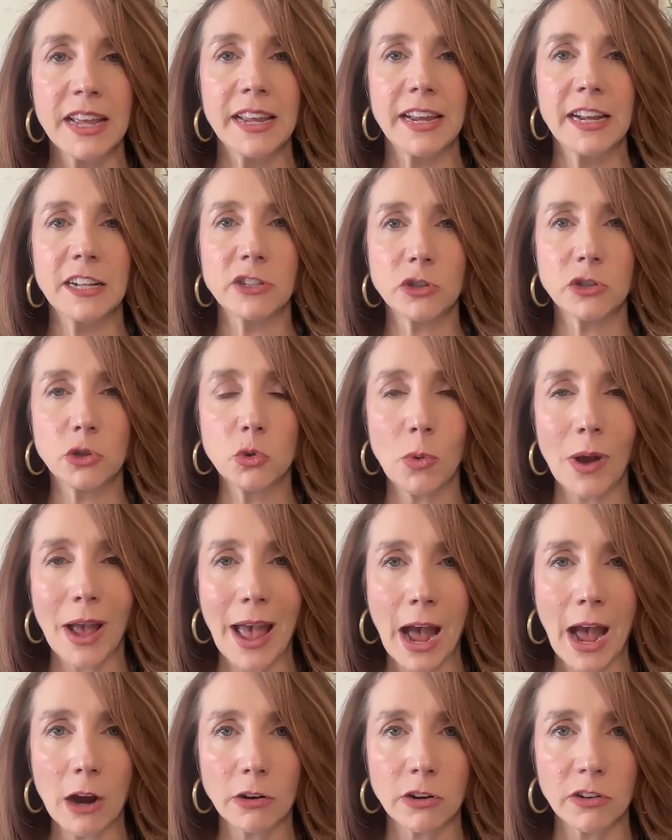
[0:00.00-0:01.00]
It's too
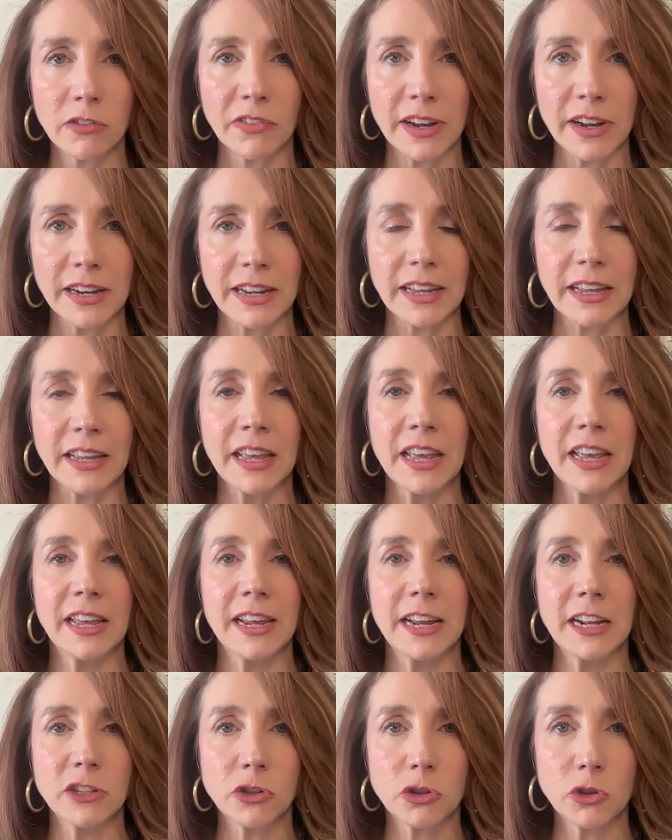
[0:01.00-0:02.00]
aggravating.
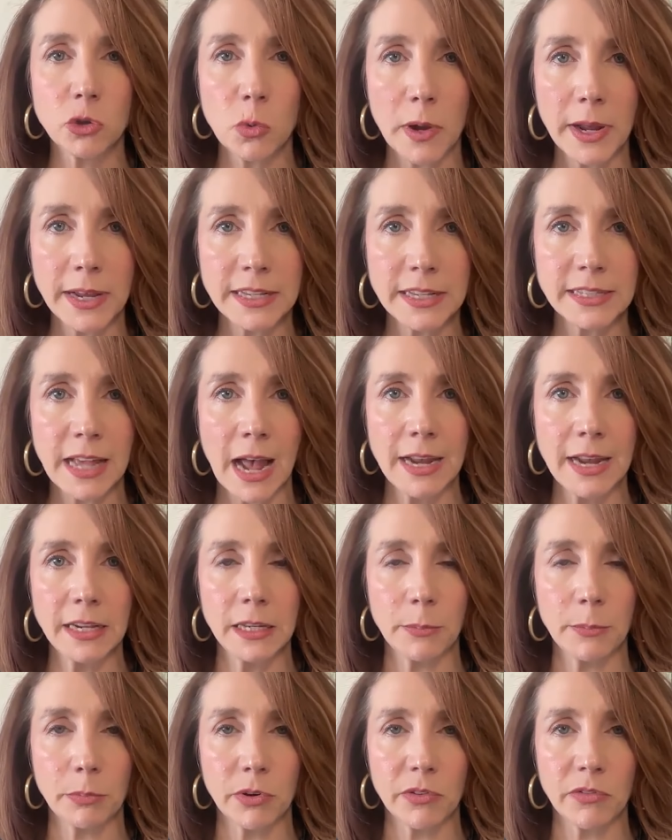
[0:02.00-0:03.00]
It's too
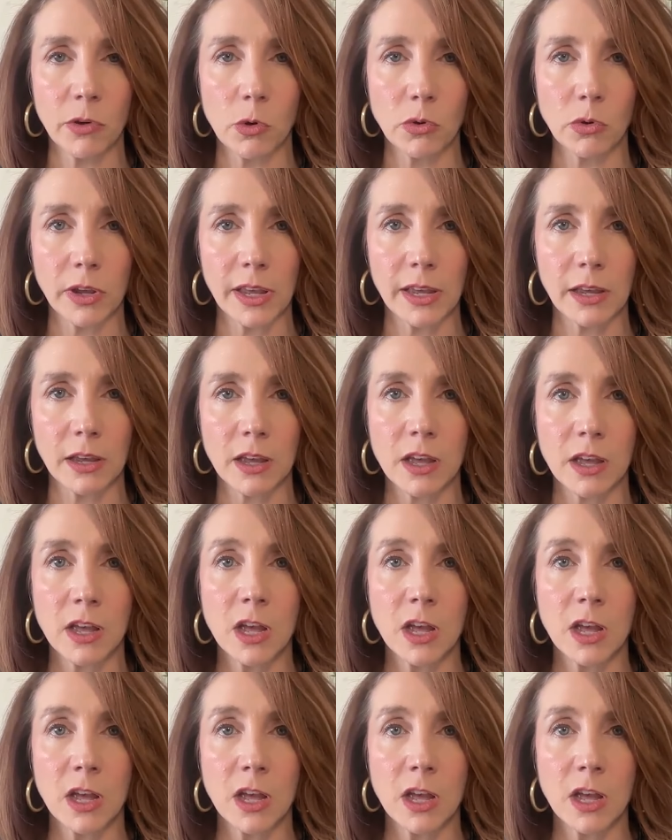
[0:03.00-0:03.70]
anxiety provoking.